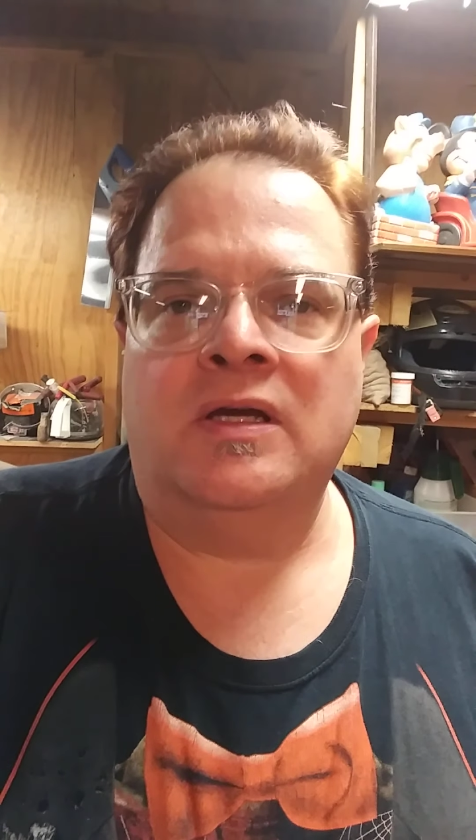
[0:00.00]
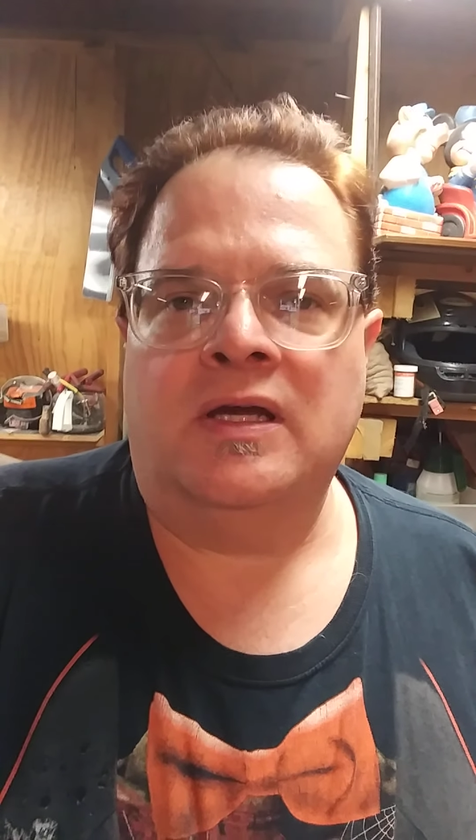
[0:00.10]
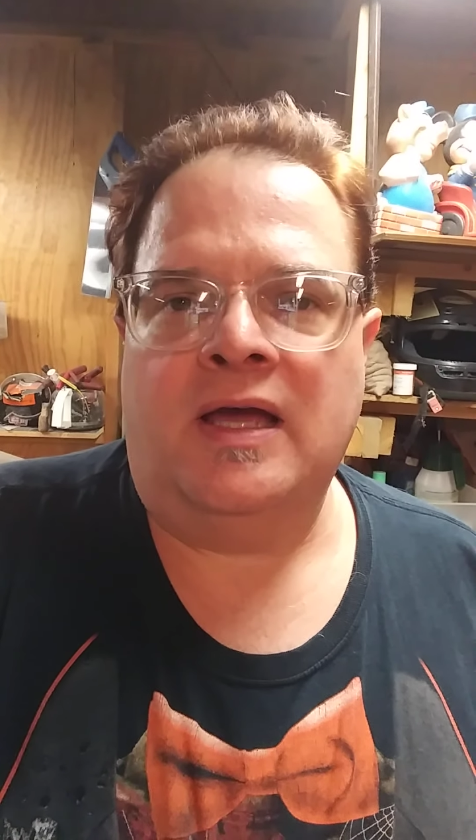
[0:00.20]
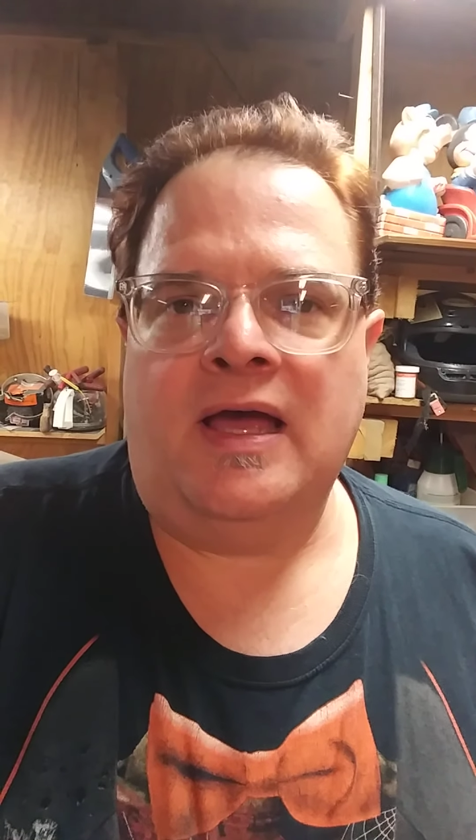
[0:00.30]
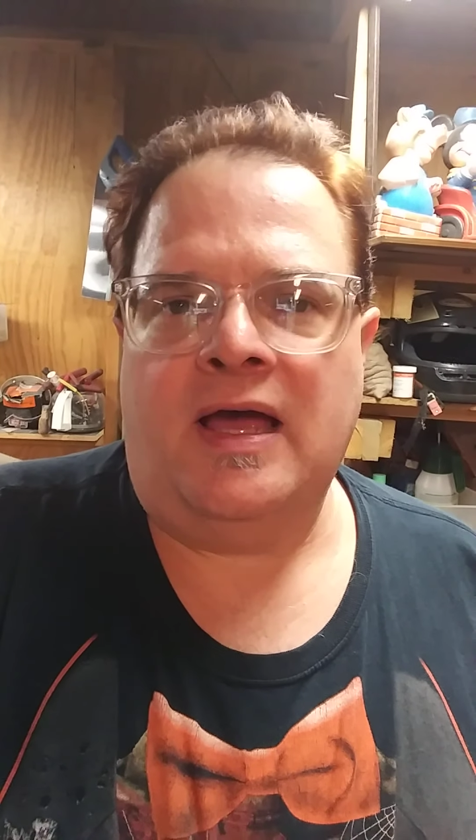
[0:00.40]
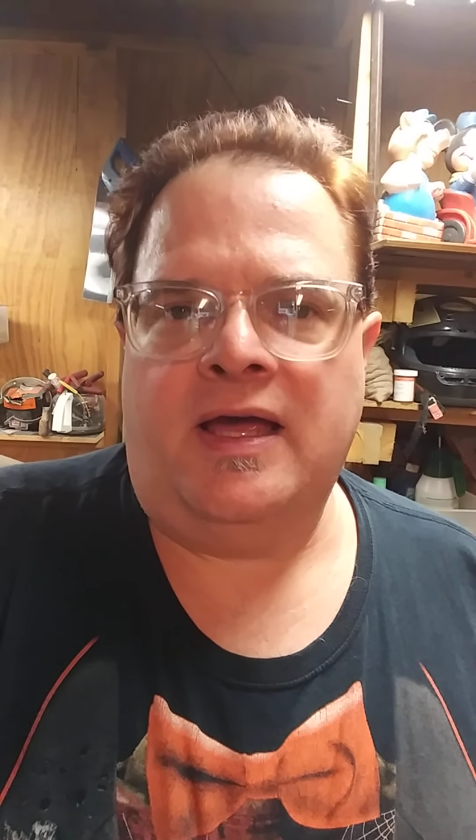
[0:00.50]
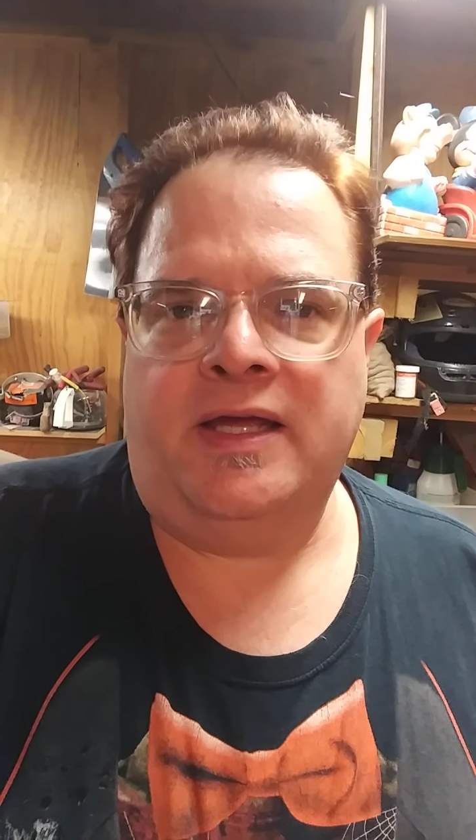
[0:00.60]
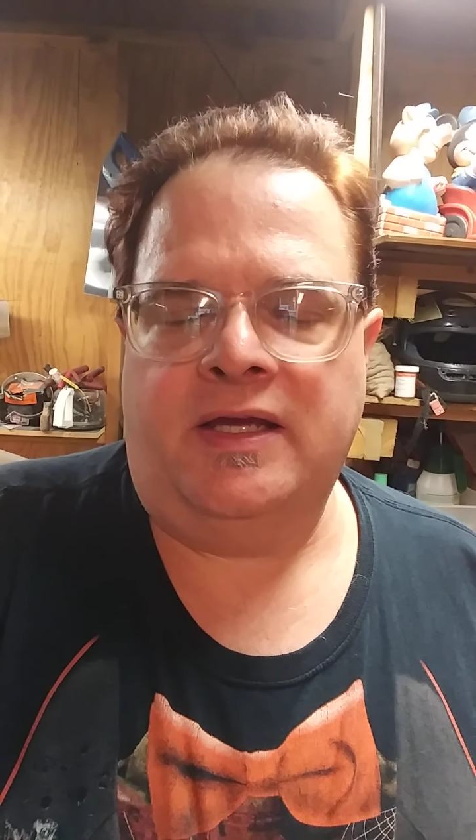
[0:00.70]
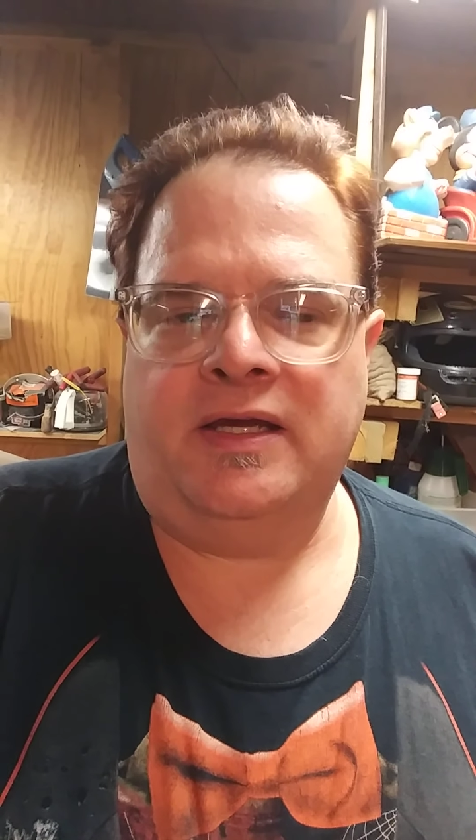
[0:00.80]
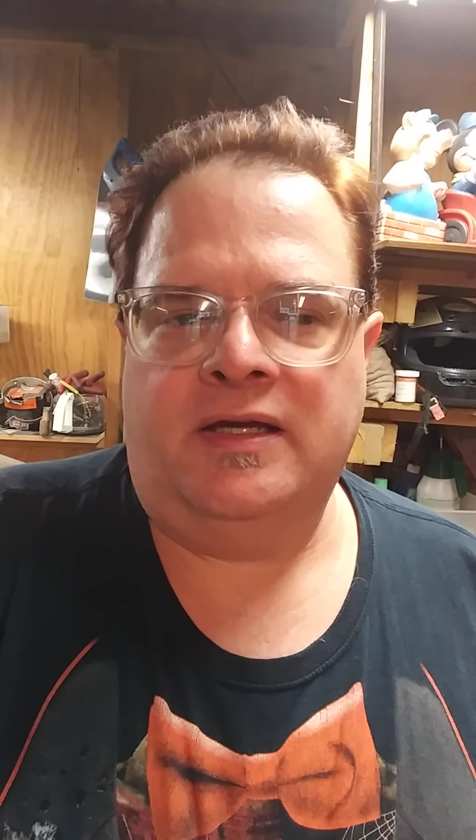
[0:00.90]

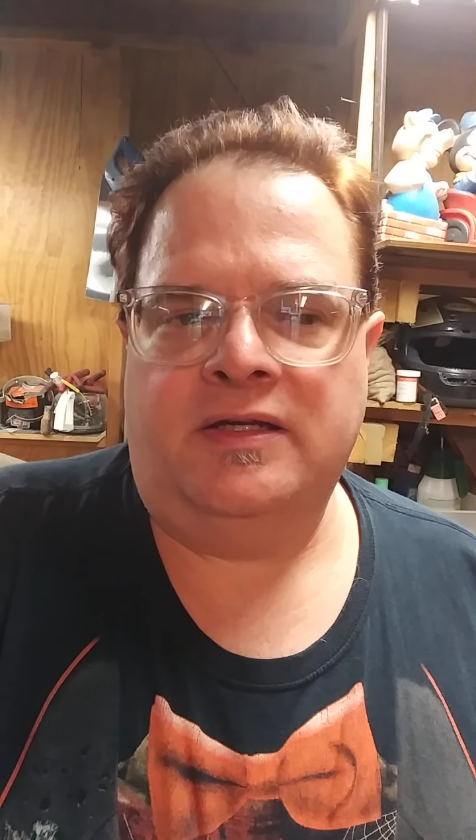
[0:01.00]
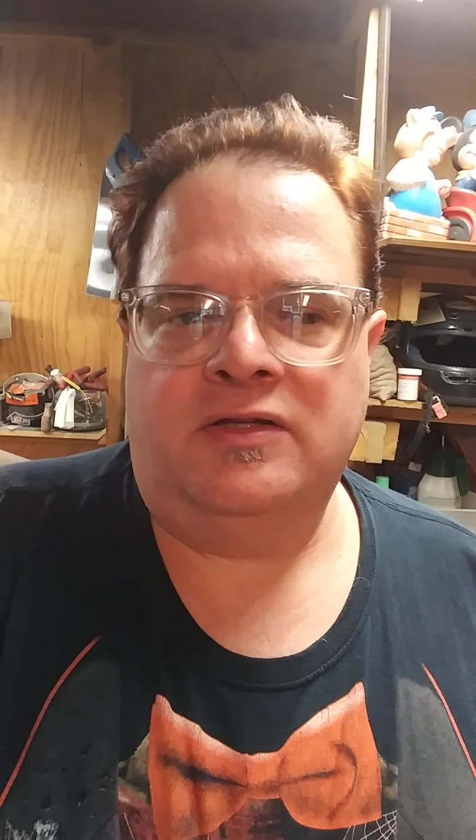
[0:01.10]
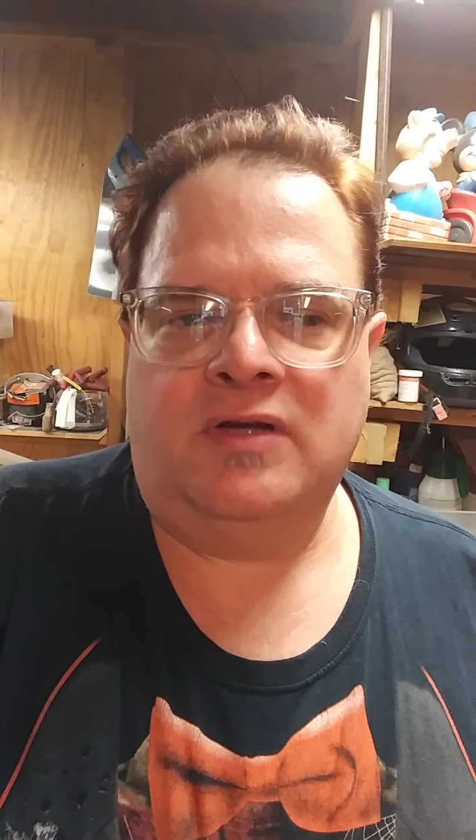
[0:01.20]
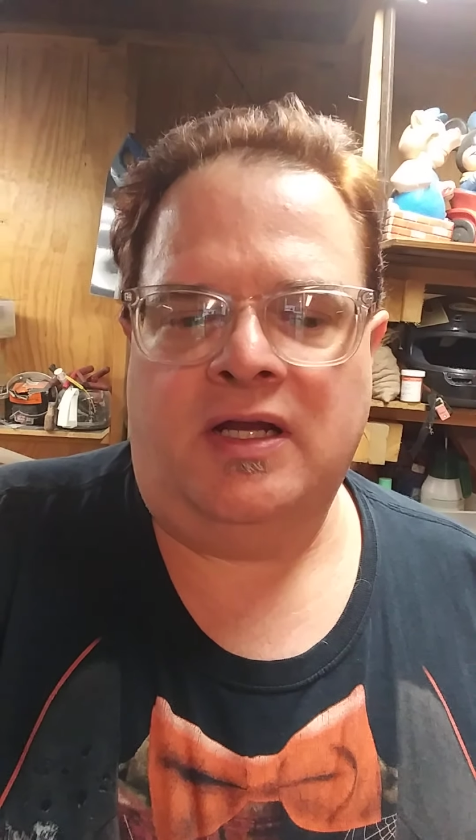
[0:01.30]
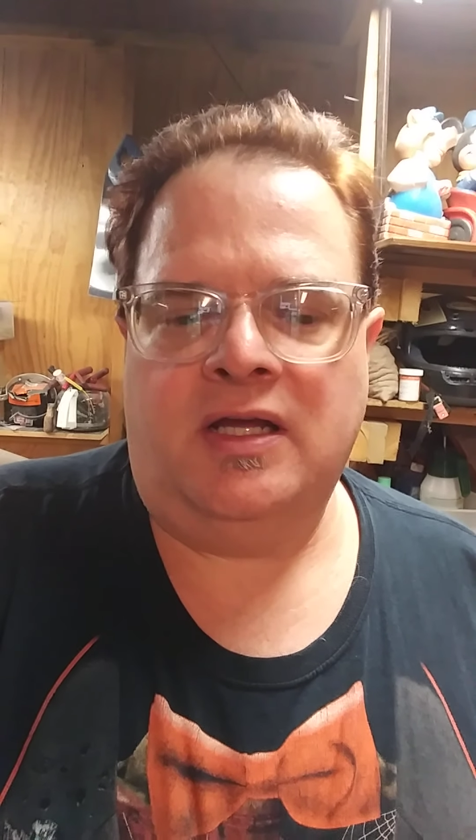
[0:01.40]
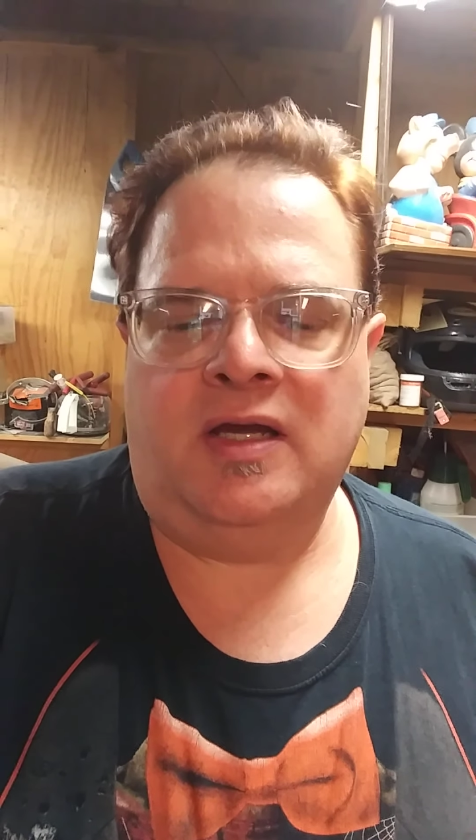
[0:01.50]
I tried a